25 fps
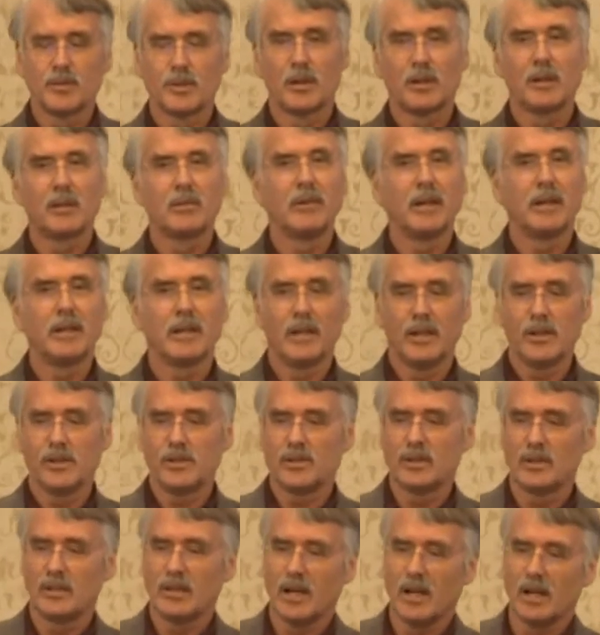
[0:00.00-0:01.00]
solar
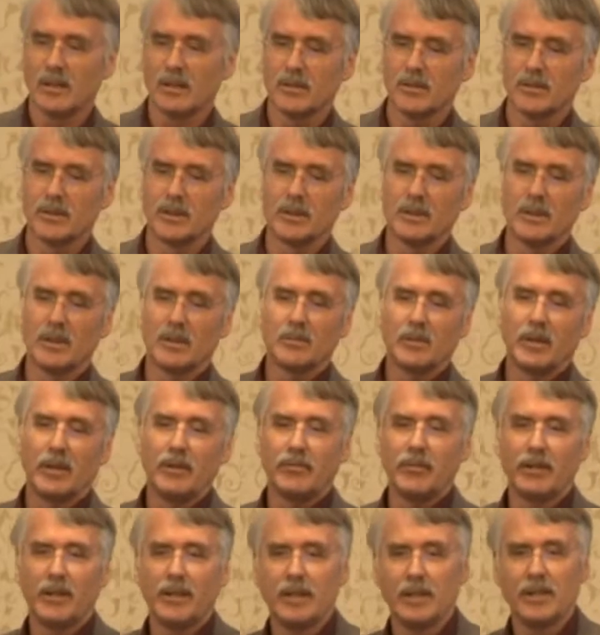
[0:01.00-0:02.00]
radiation, the outgoing long
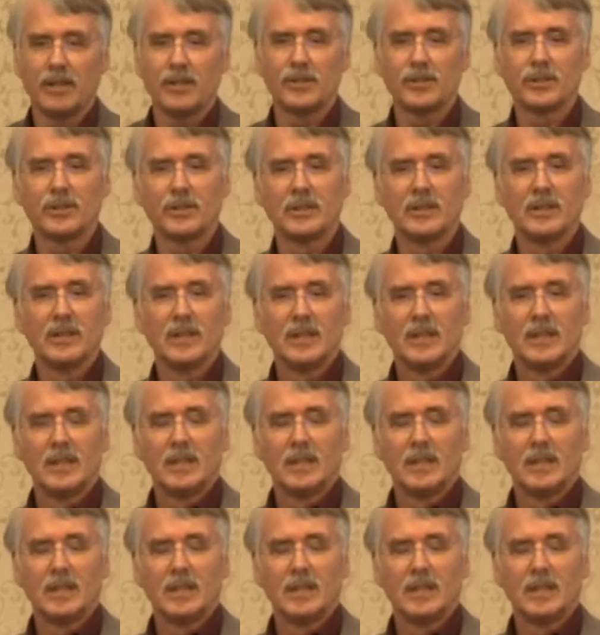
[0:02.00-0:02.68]
wave radiation,